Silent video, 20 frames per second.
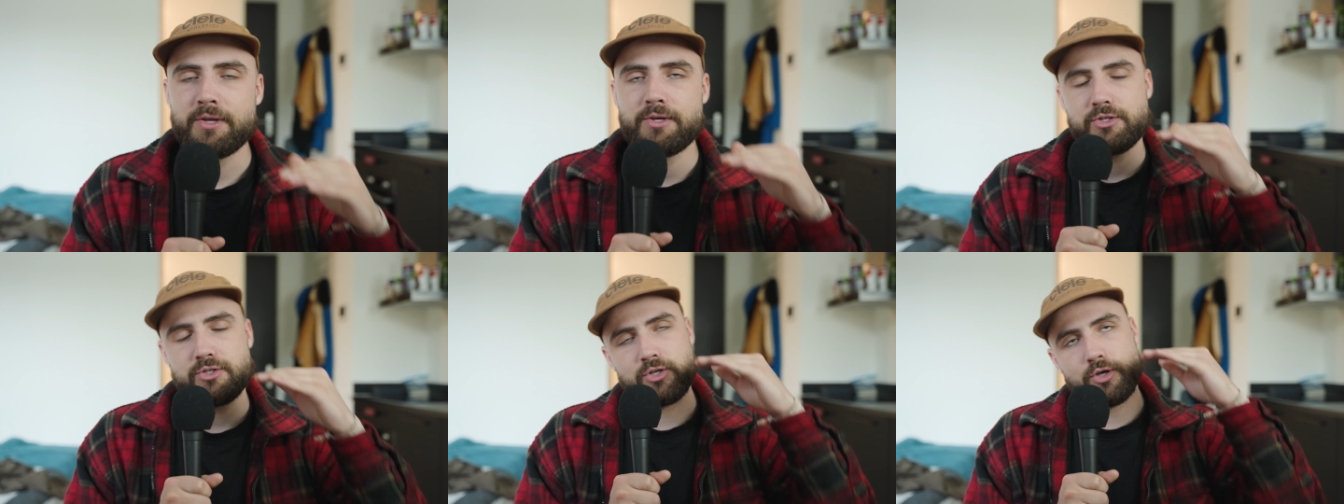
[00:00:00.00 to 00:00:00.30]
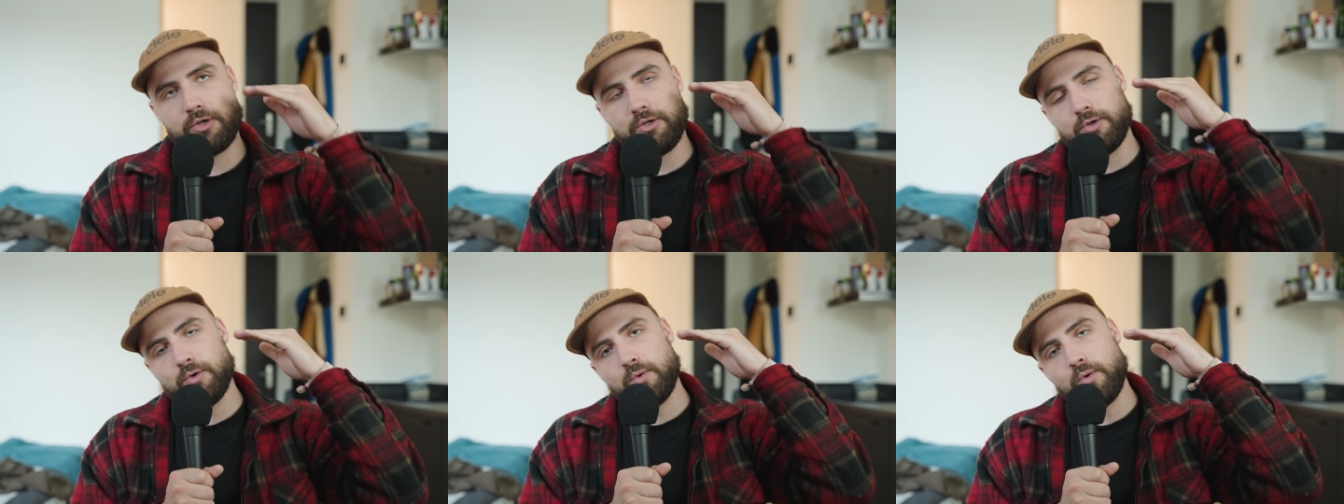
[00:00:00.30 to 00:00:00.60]
So
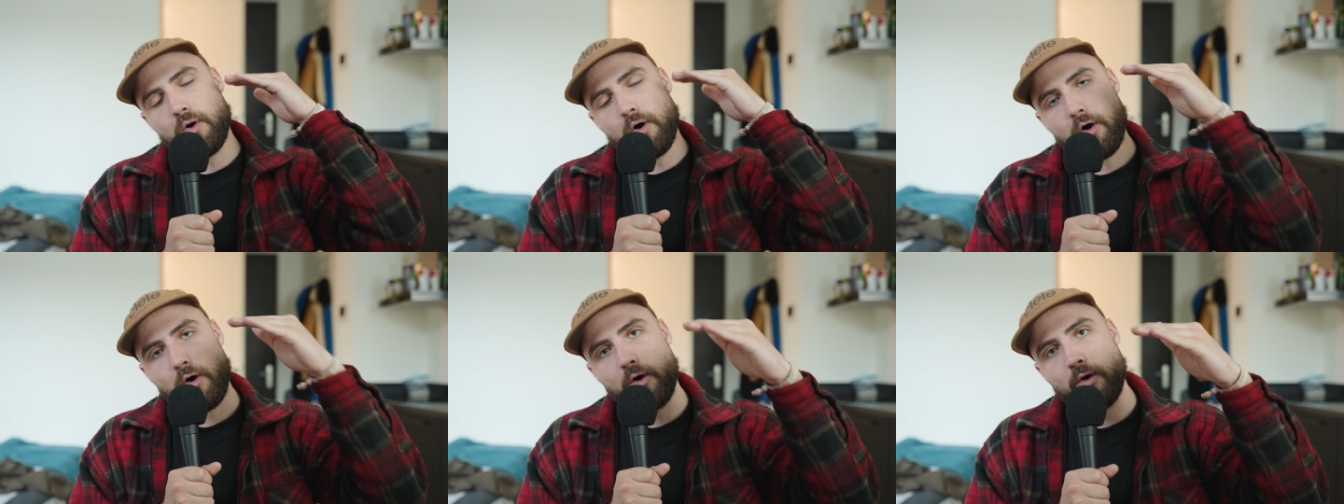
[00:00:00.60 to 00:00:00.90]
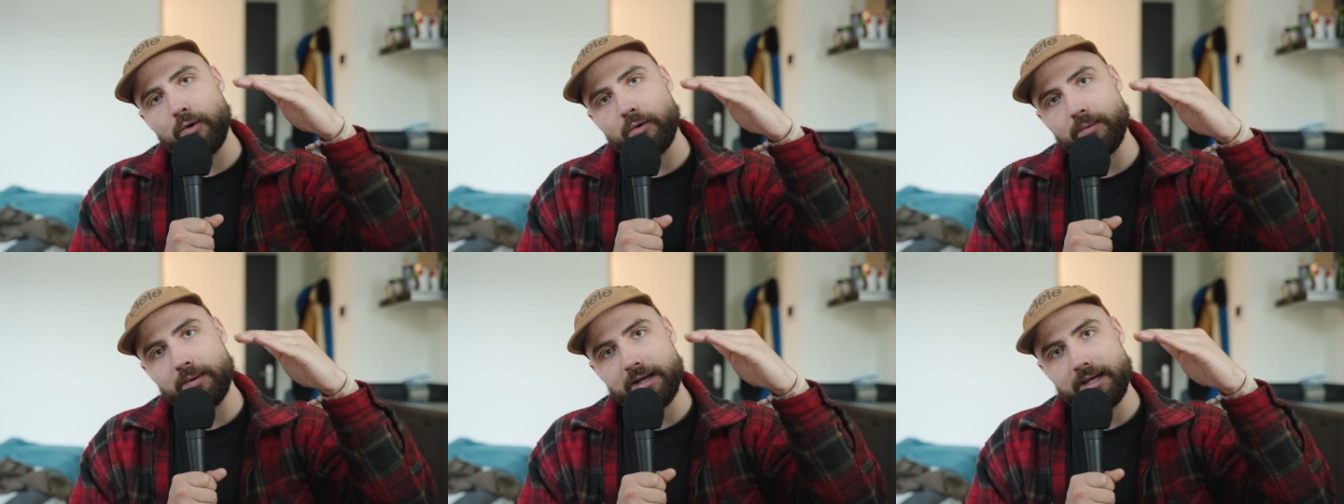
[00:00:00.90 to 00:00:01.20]
you
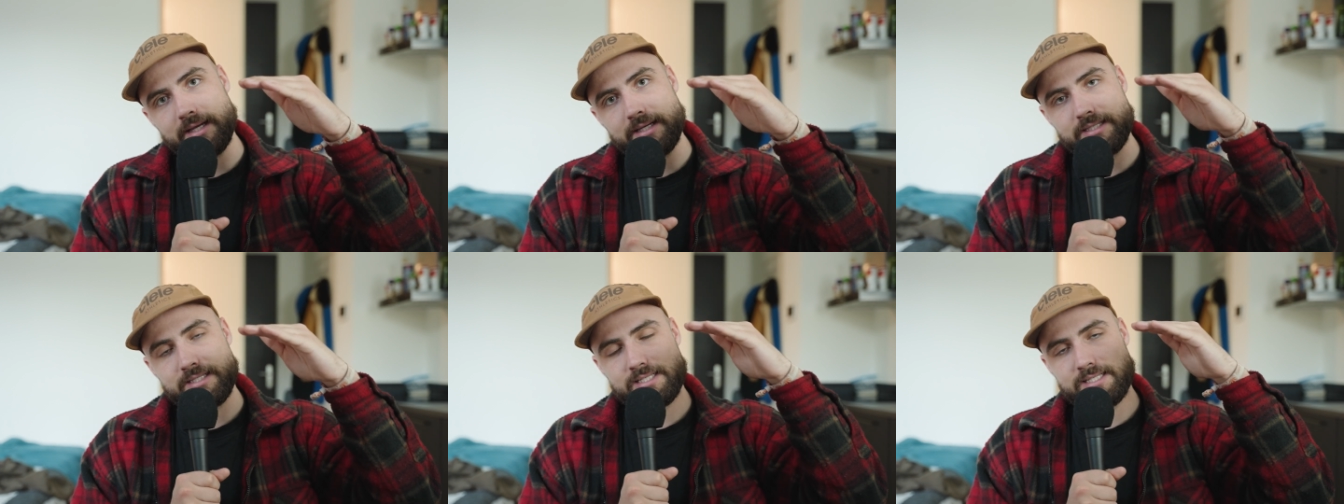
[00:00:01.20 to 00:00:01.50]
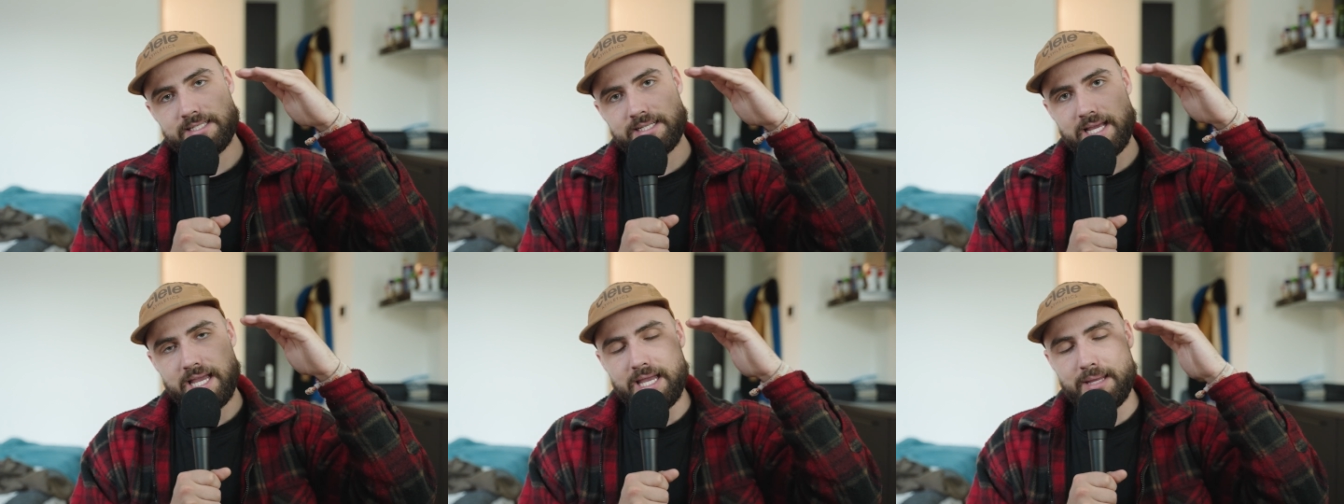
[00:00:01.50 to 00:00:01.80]
always
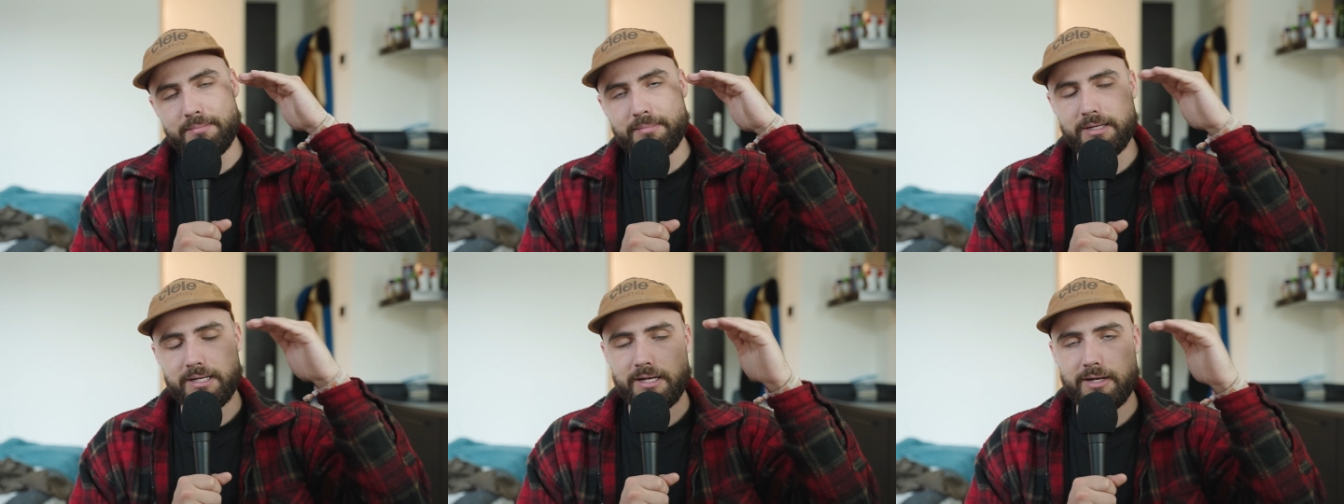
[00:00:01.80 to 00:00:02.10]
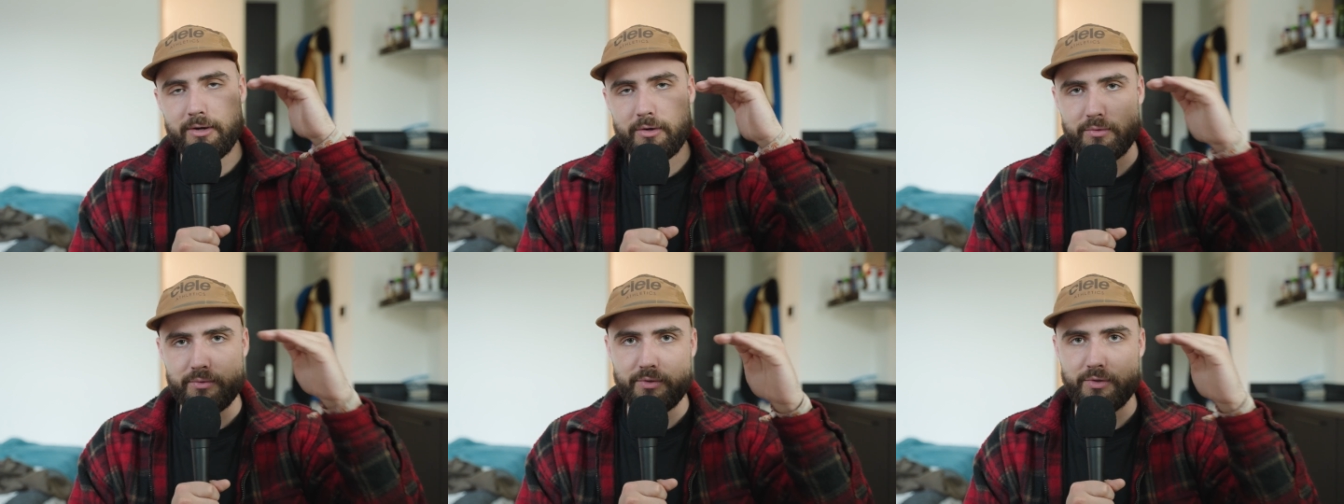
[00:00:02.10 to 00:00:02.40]
stay
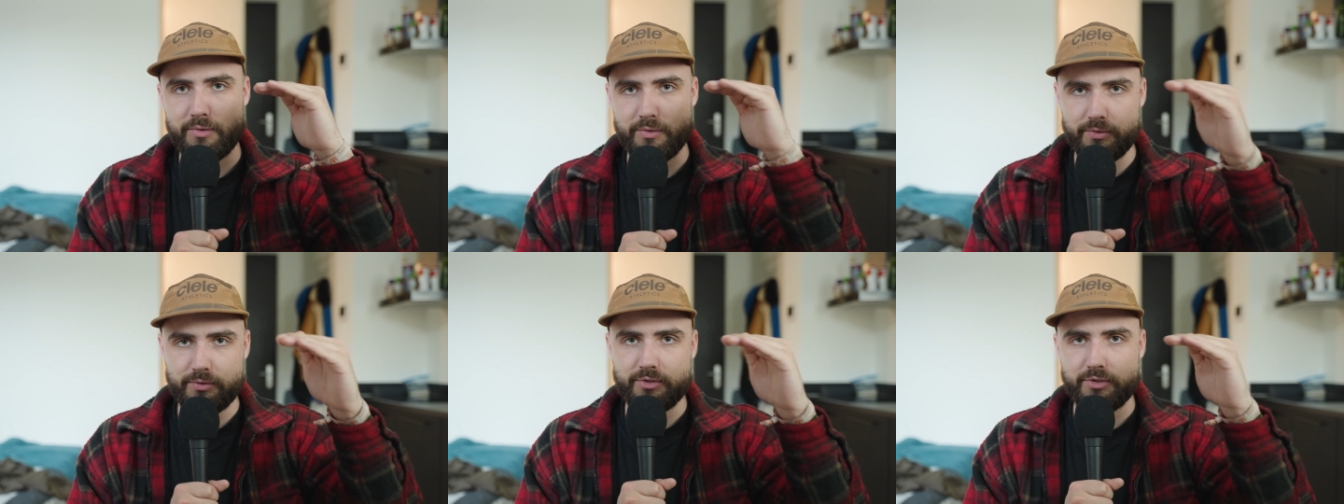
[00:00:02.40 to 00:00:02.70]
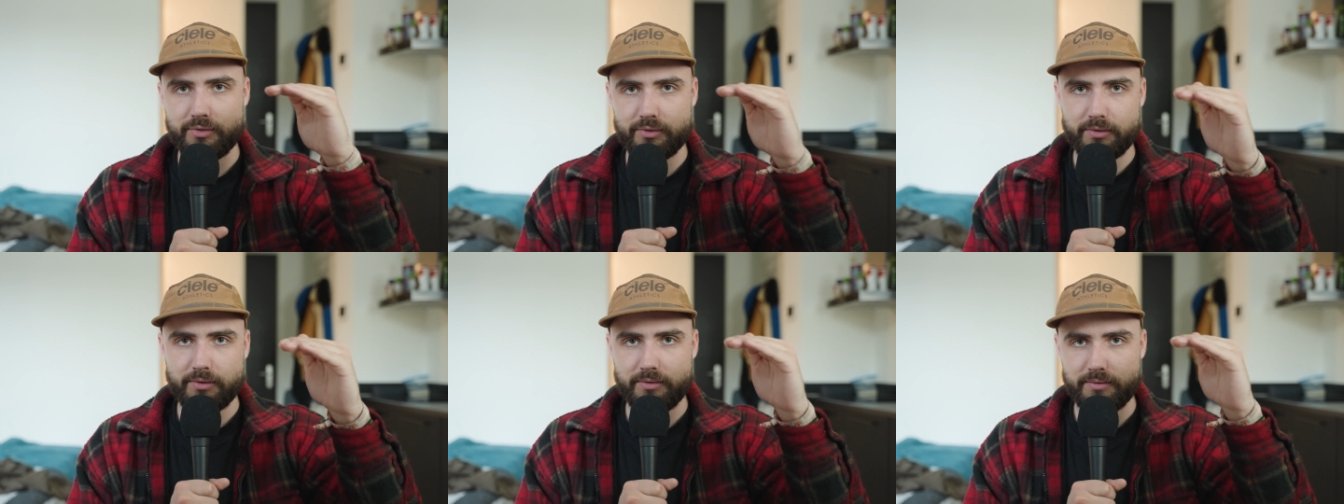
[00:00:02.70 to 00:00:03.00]
below
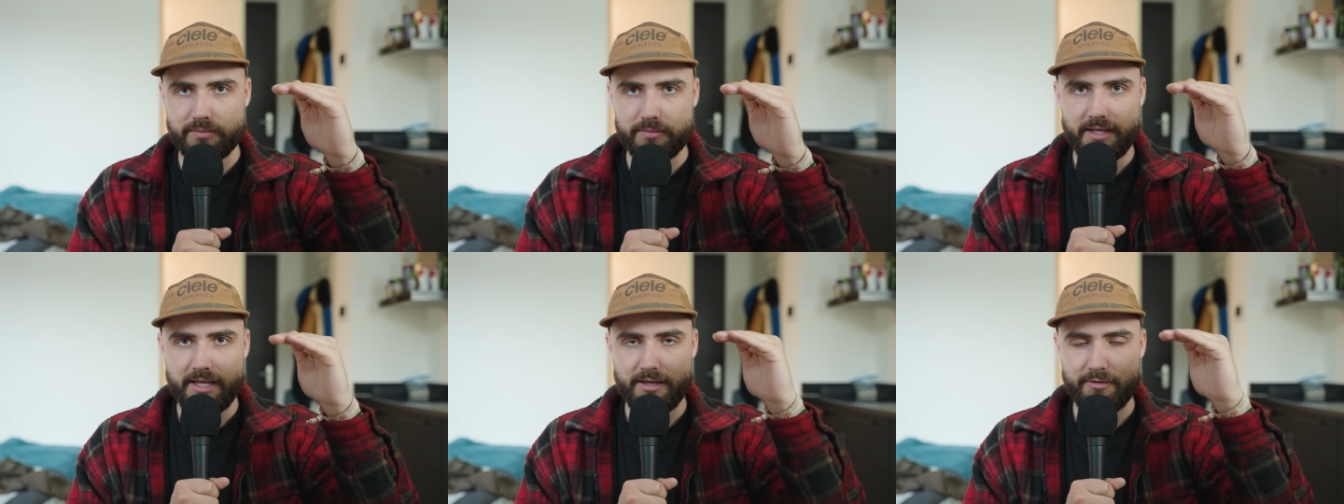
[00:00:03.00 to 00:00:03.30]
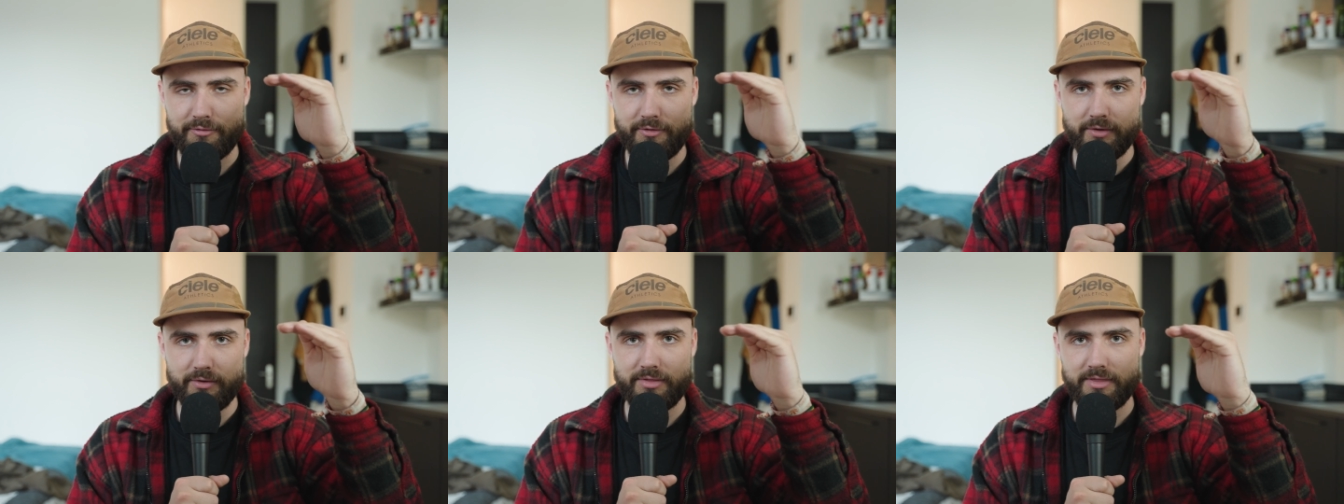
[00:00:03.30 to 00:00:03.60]
neutral
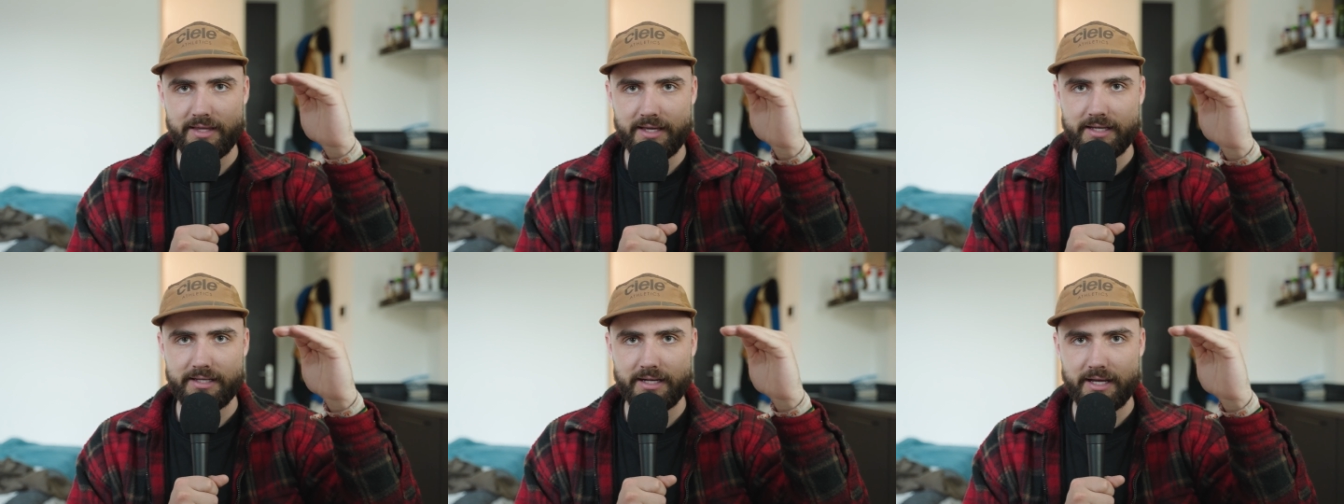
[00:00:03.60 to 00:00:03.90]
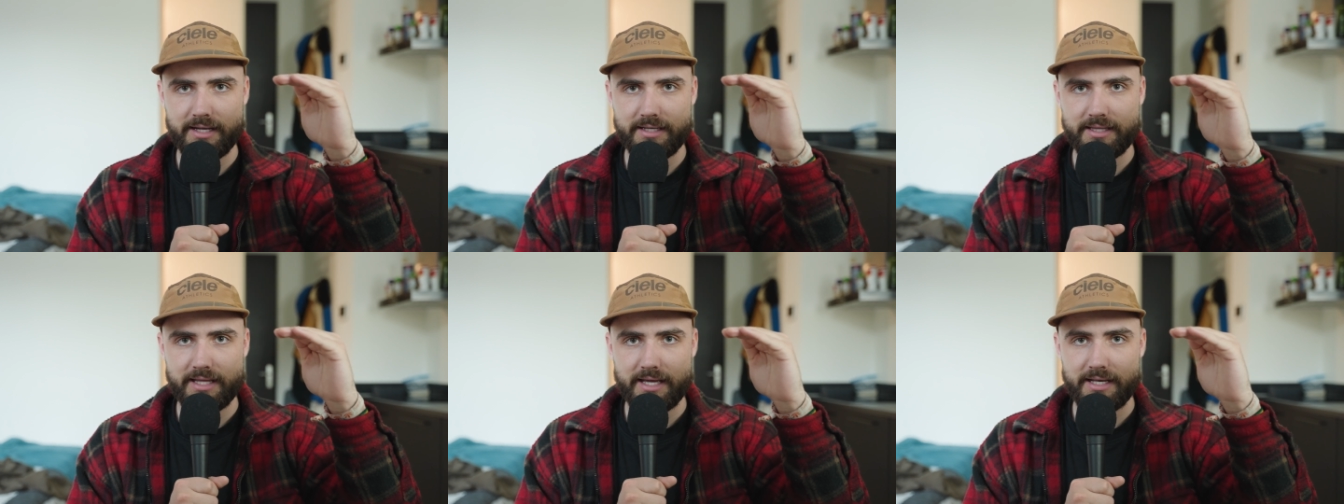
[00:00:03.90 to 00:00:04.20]
if you think
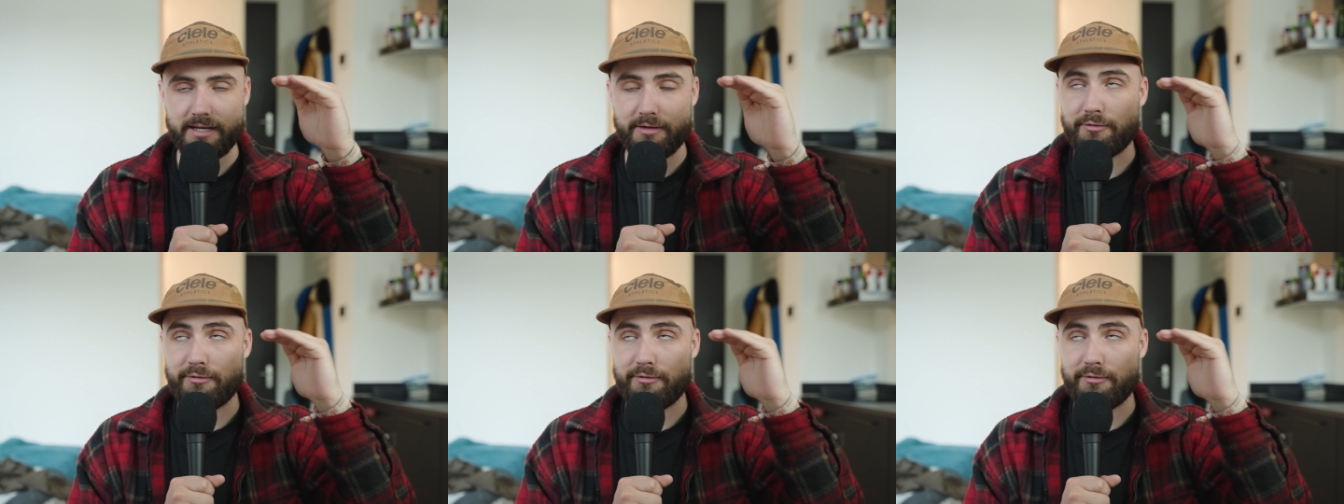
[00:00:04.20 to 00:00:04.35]
like that.